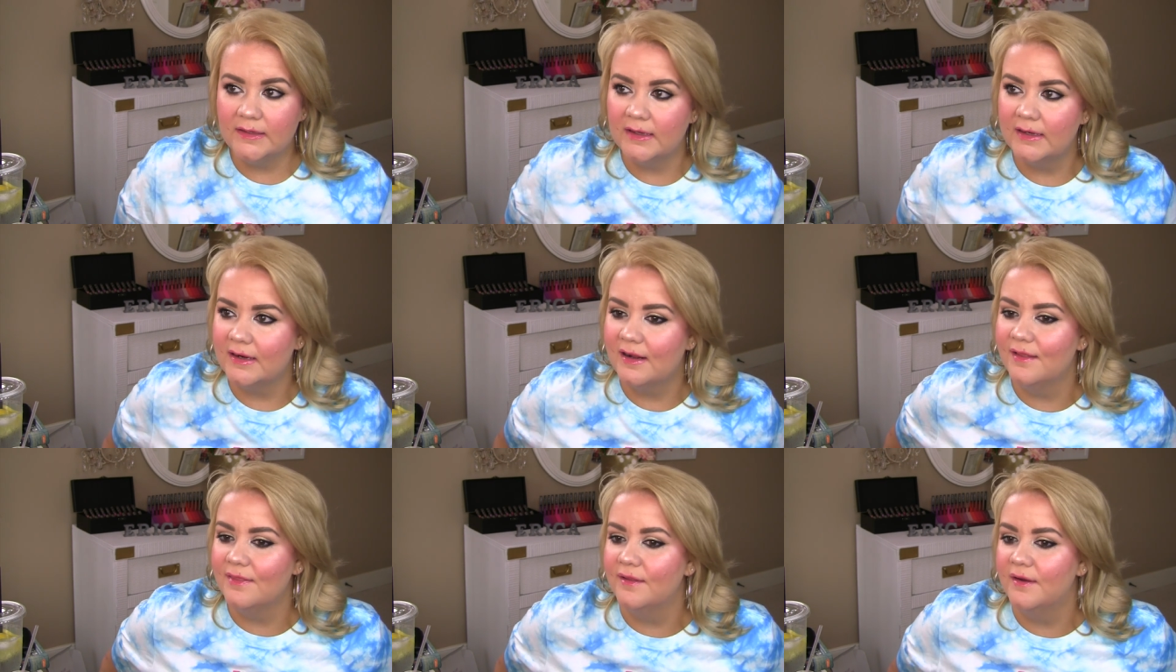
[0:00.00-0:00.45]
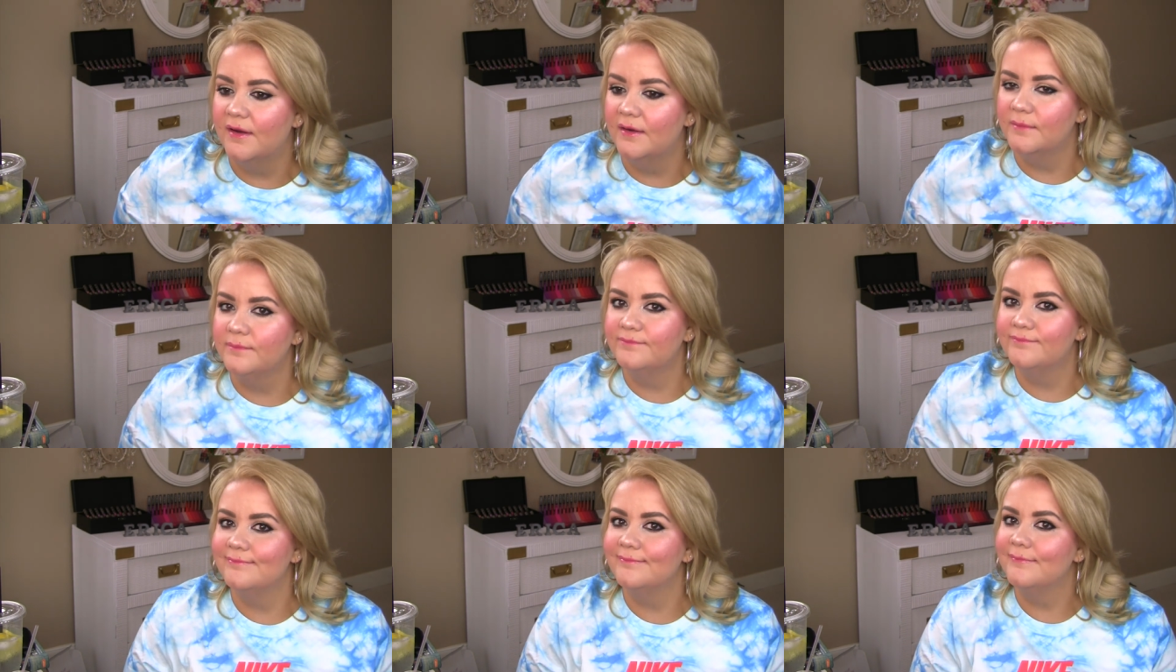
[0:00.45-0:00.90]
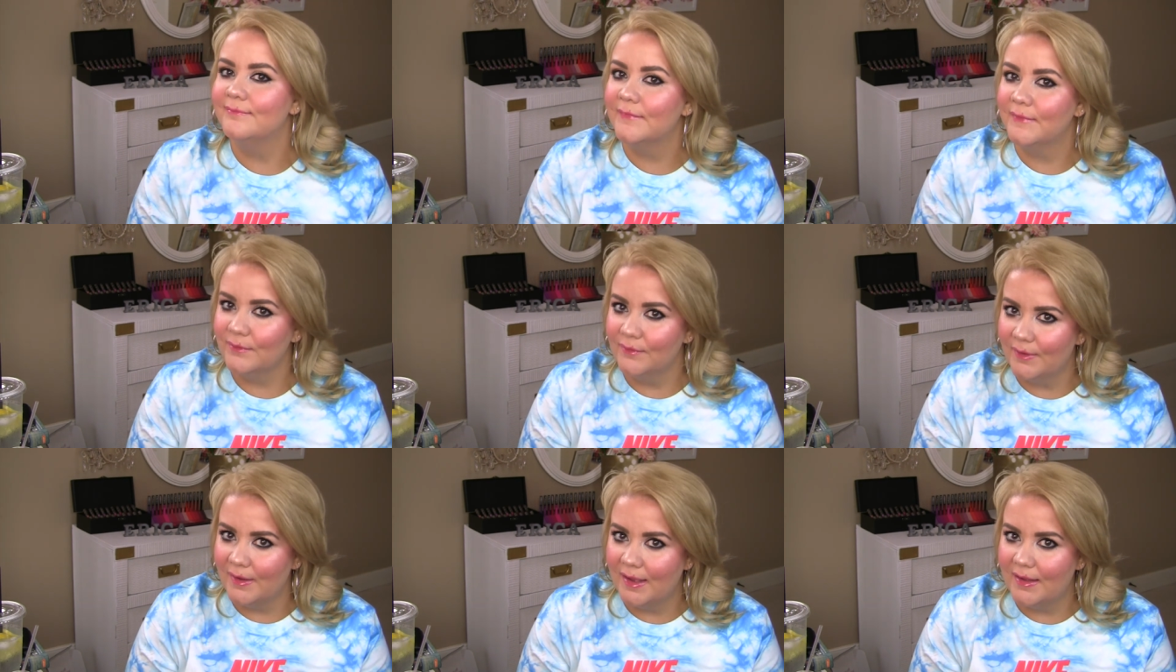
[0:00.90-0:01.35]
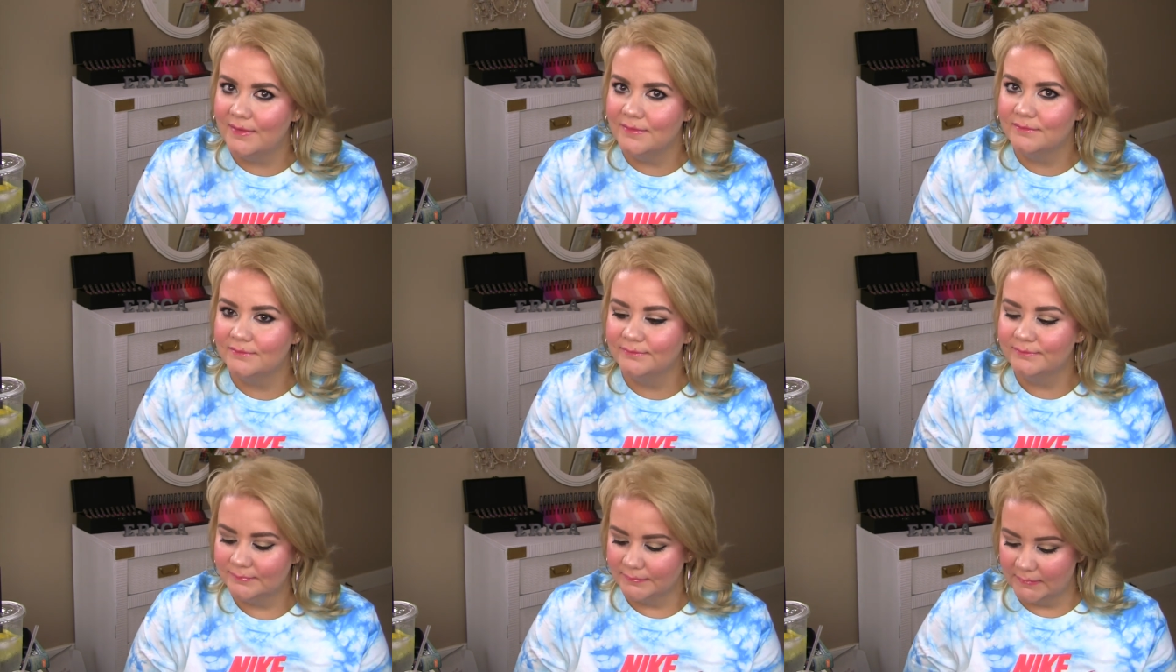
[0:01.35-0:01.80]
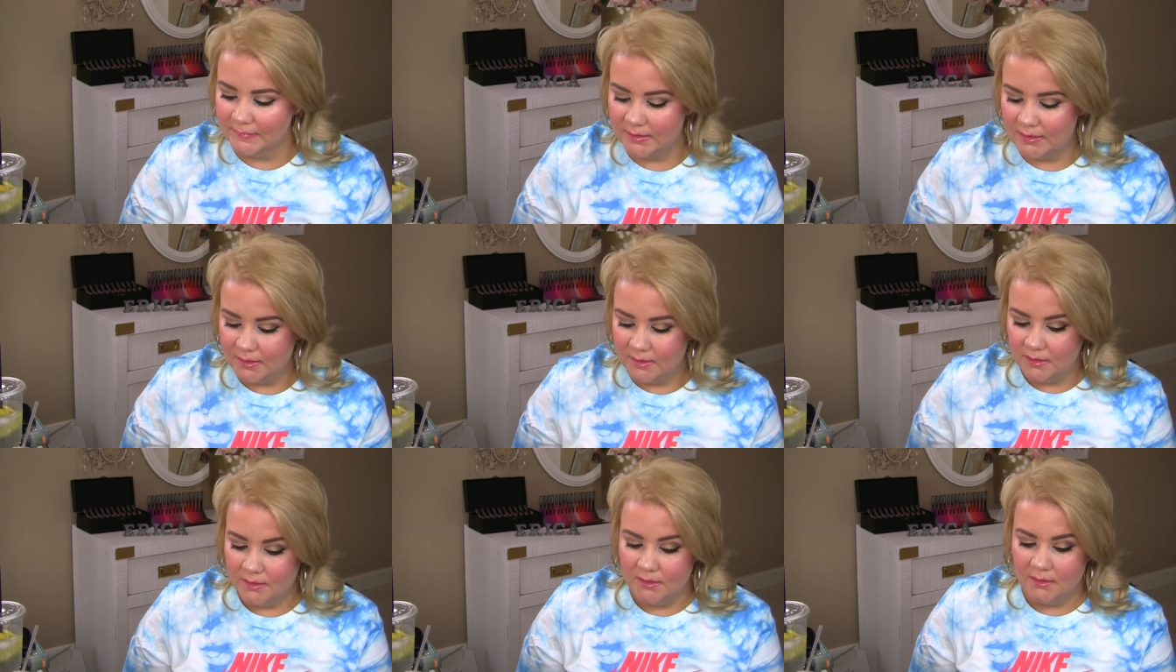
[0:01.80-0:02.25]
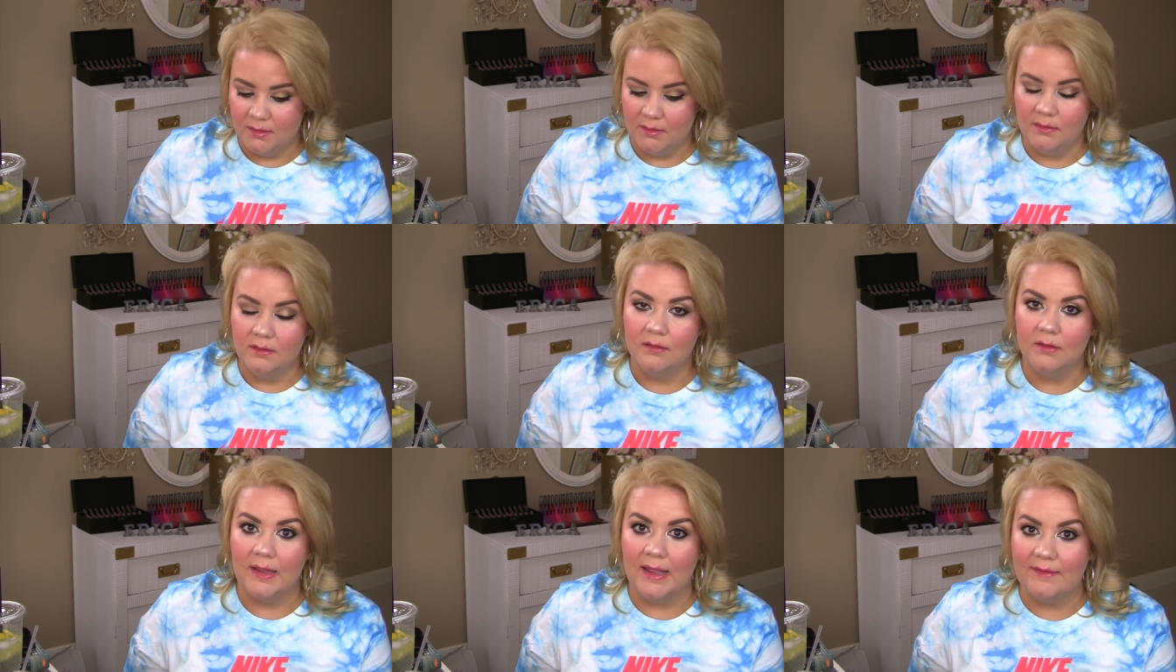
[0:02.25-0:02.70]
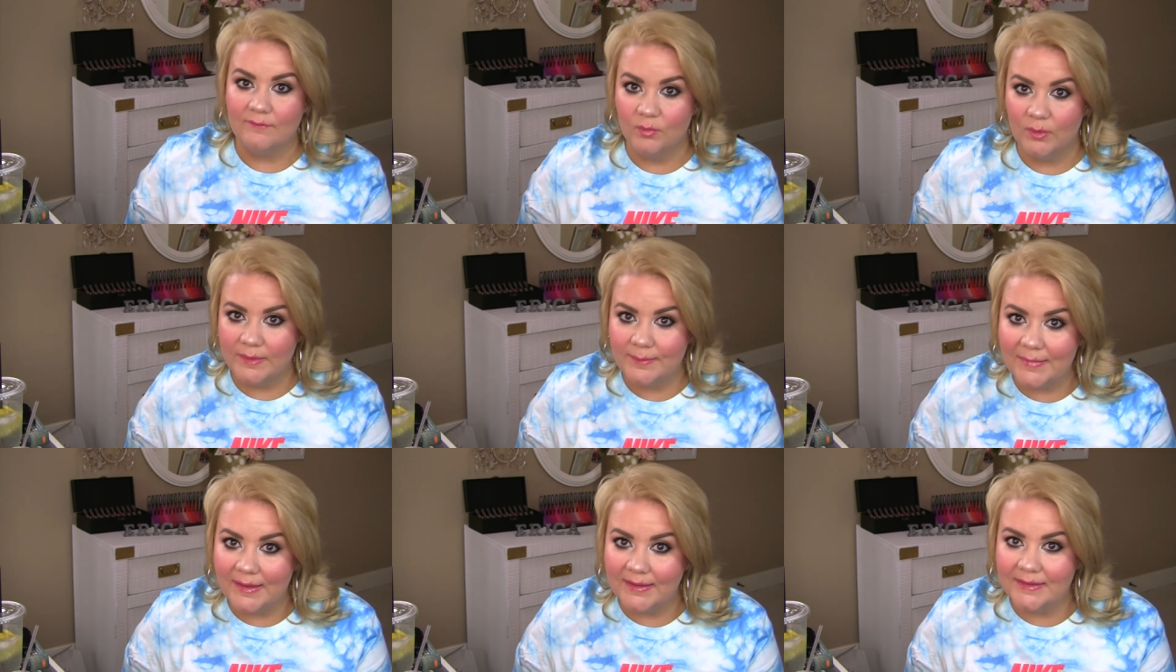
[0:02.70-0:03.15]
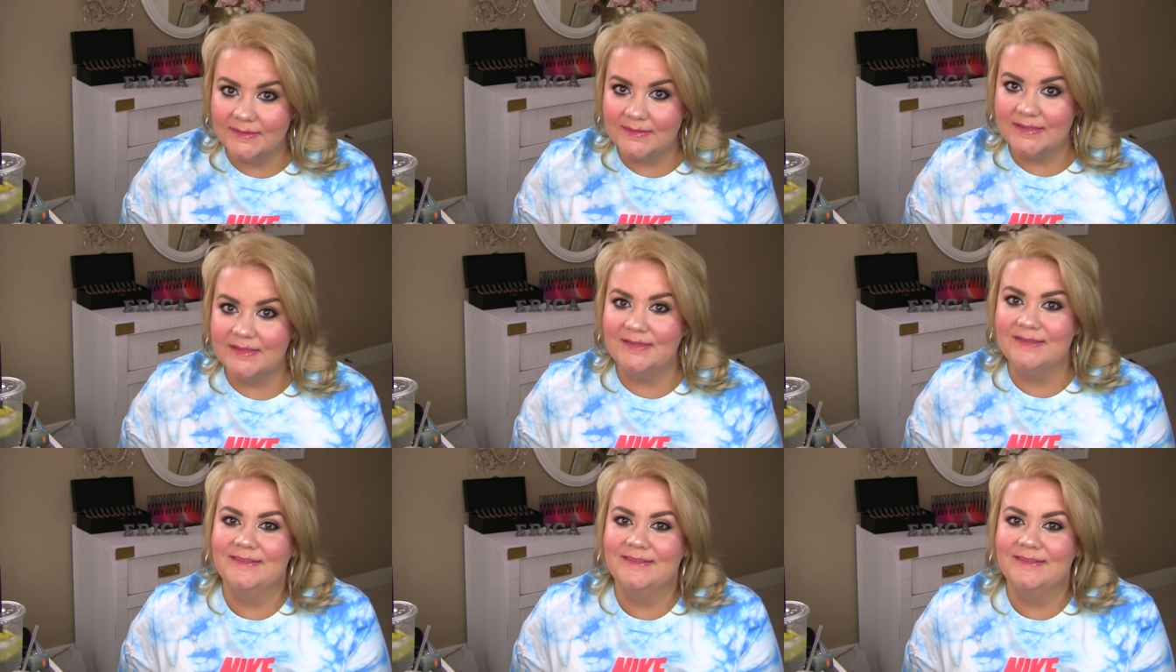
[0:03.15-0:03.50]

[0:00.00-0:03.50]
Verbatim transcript: And I thought, okay, have we met?